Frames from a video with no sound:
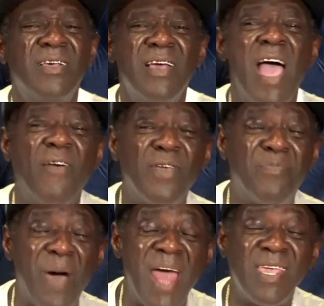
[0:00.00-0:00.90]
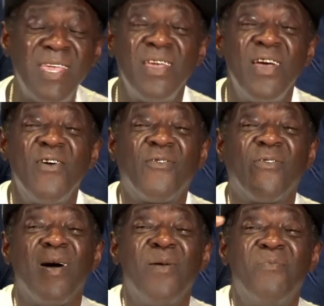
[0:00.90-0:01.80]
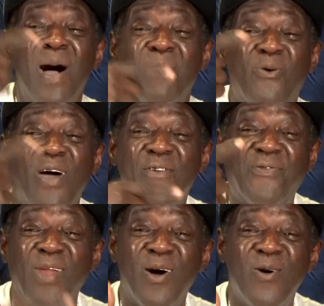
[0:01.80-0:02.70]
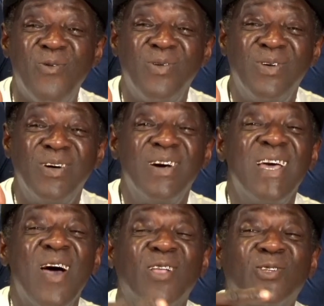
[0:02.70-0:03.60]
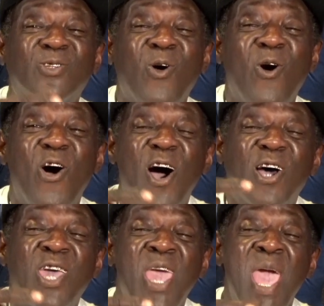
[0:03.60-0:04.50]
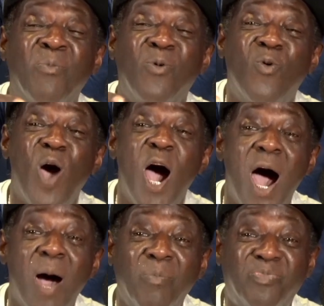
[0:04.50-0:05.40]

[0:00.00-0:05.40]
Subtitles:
Everybody, my boy Flo tore a camel up.